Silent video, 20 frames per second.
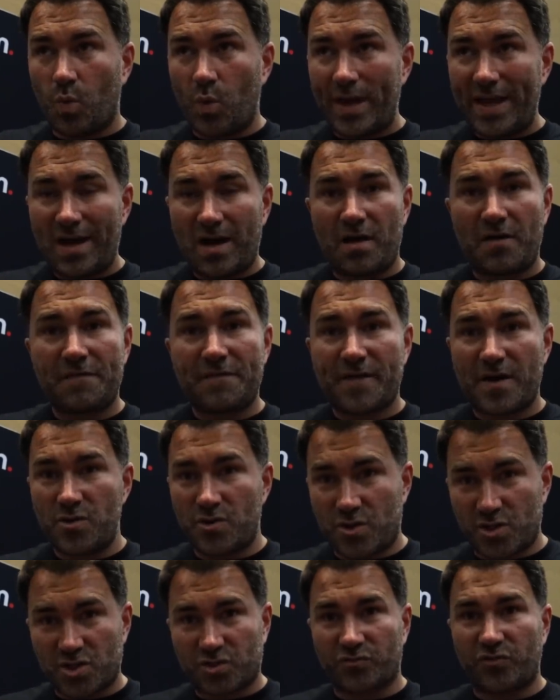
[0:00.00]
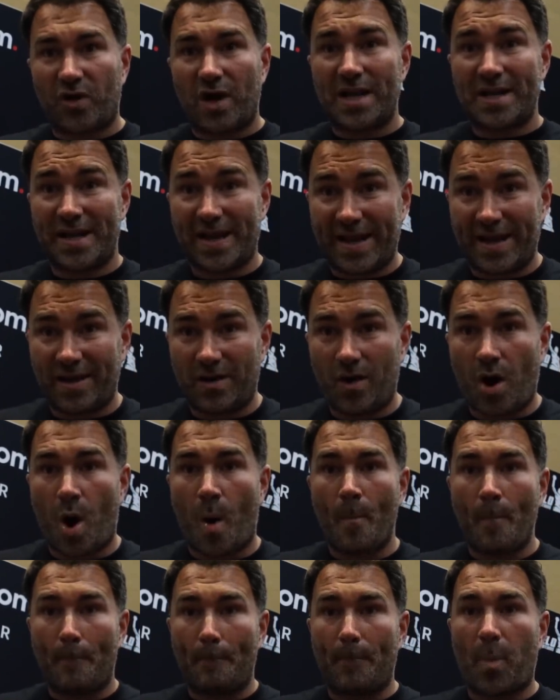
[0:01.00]
We are focused right now
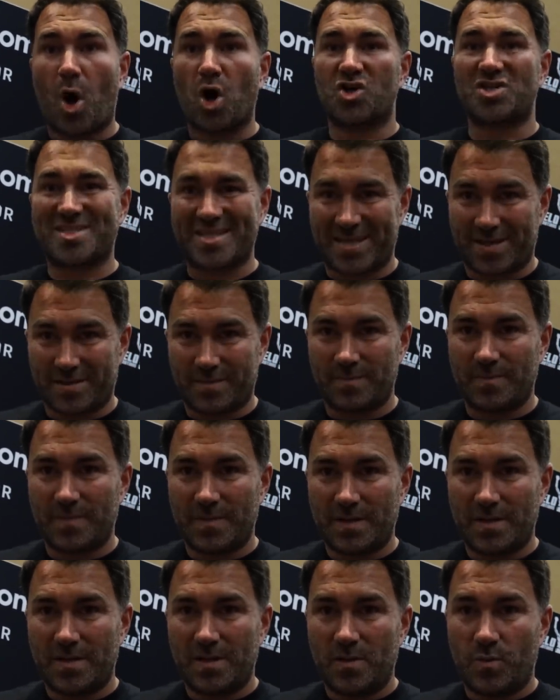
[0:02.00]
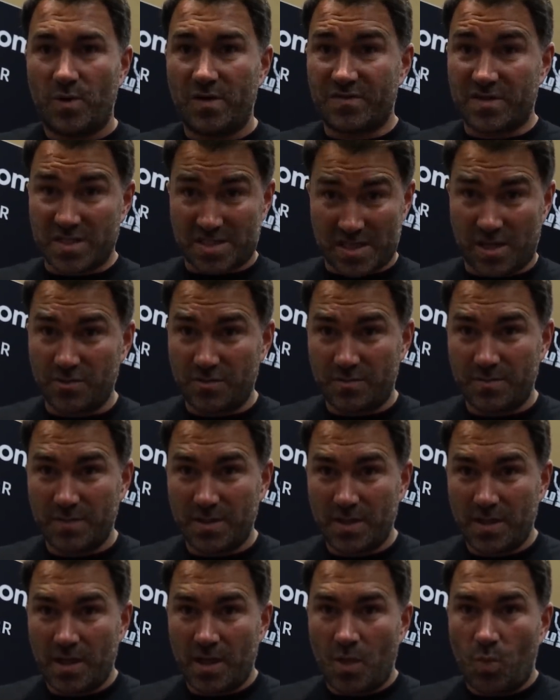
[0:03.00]
on boxing with
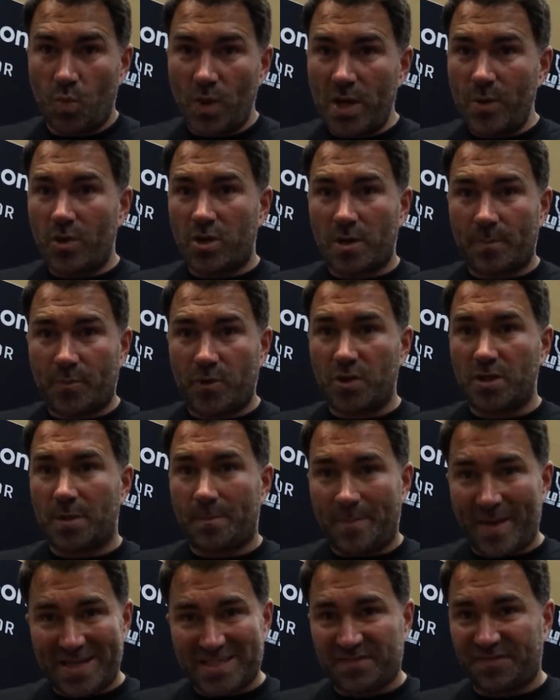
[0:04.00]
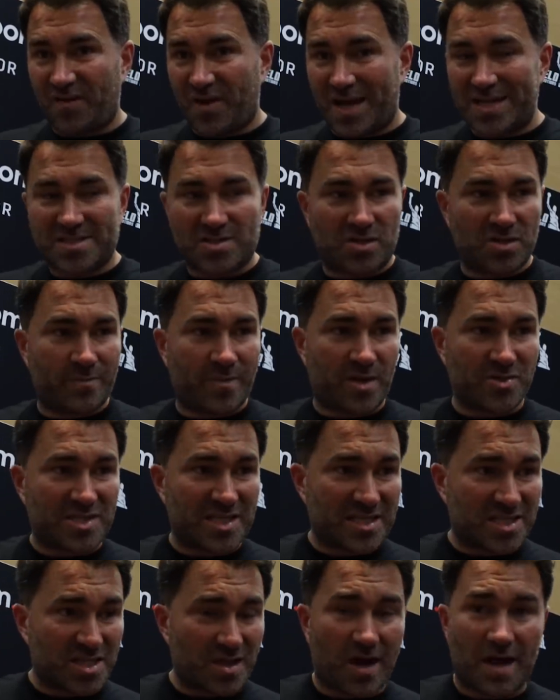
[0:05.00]
DAZN. We want to put the best fights on the
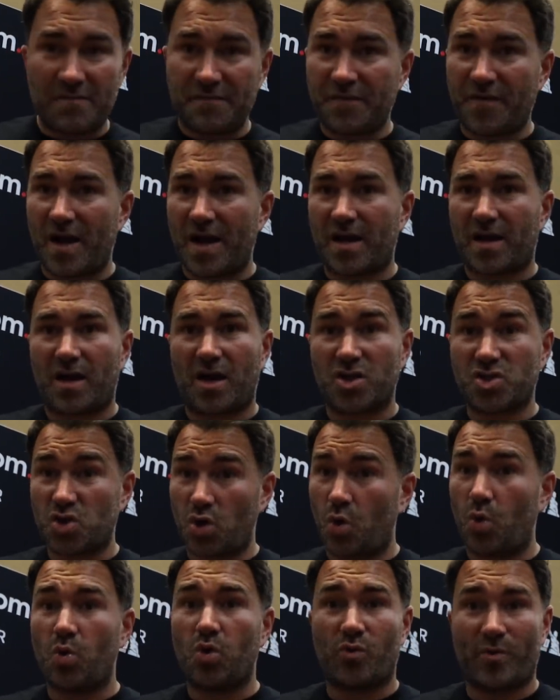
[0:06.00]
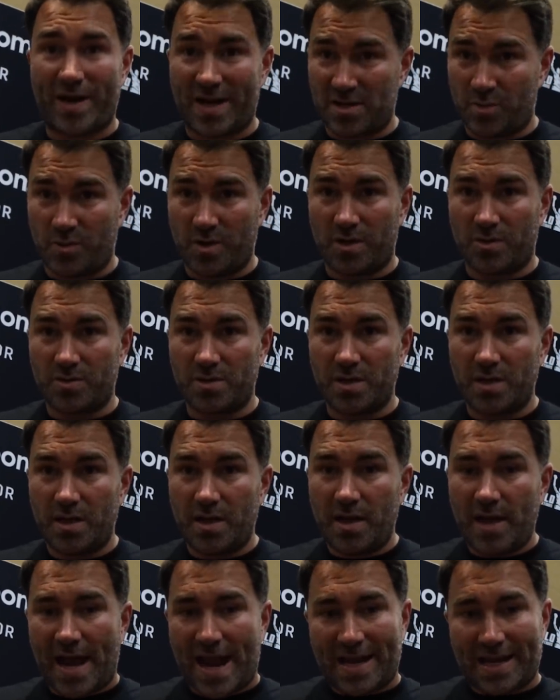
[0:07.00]
most exciting fight cards all around the world.
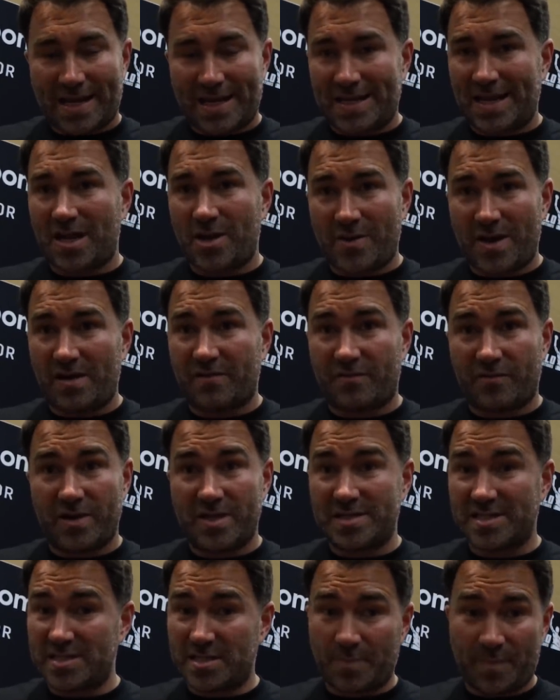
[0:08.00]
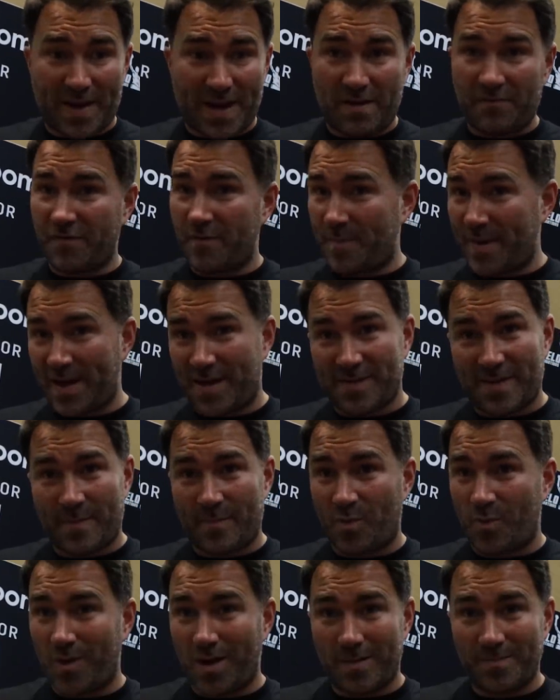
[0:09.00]
And Canelo Alvarez is the pound for pound
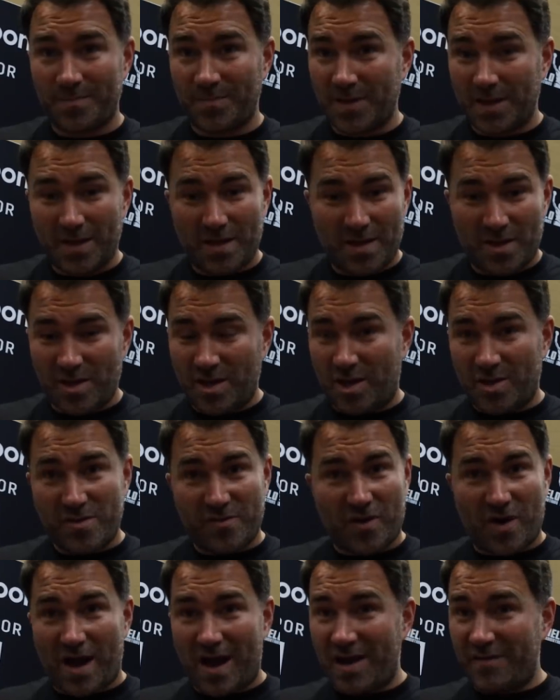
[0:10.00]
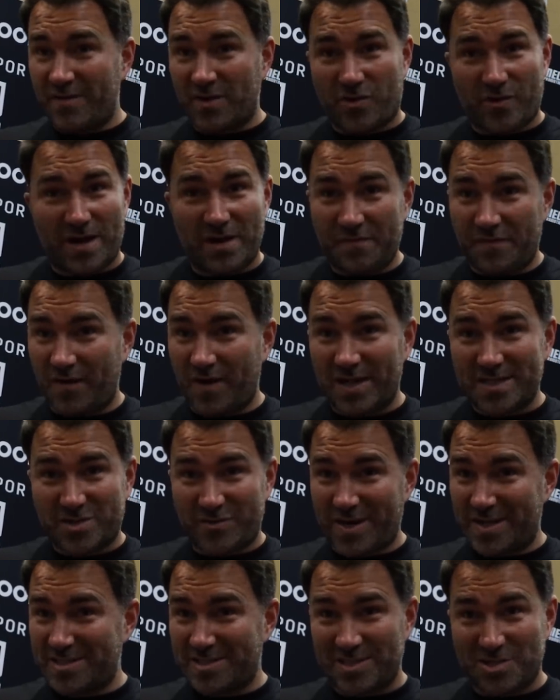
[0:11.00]
number one. You know, you've got other great
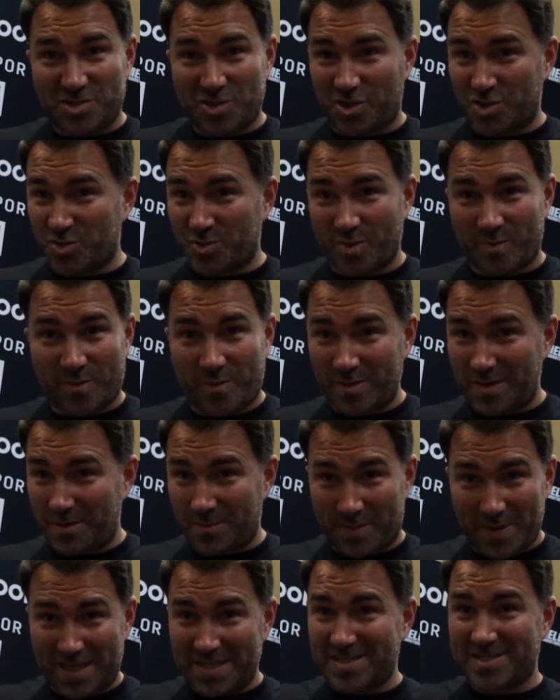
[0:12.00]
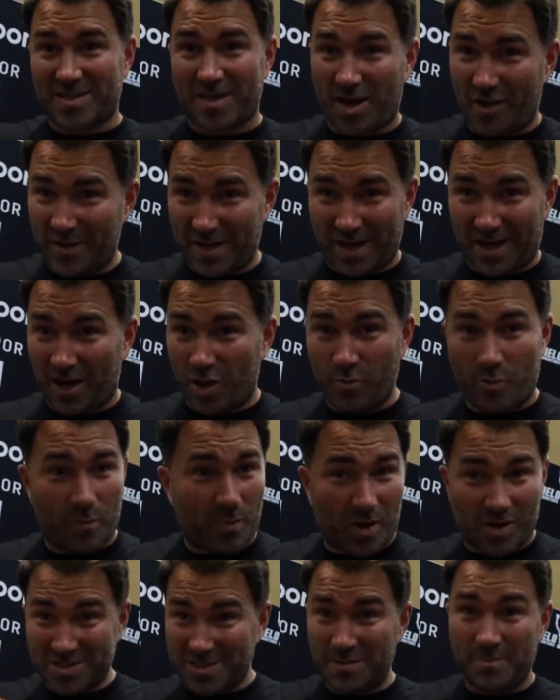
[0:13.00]
fighter, Anthony Joshua, probably the biggest star in global
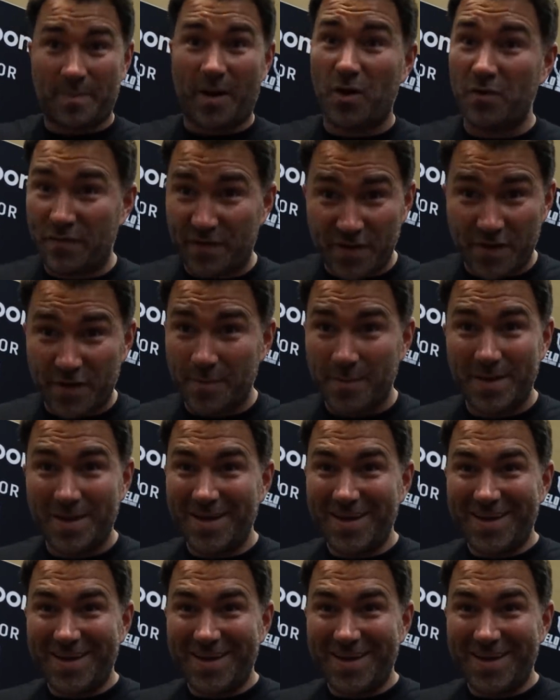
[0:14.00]
boxing, both of them.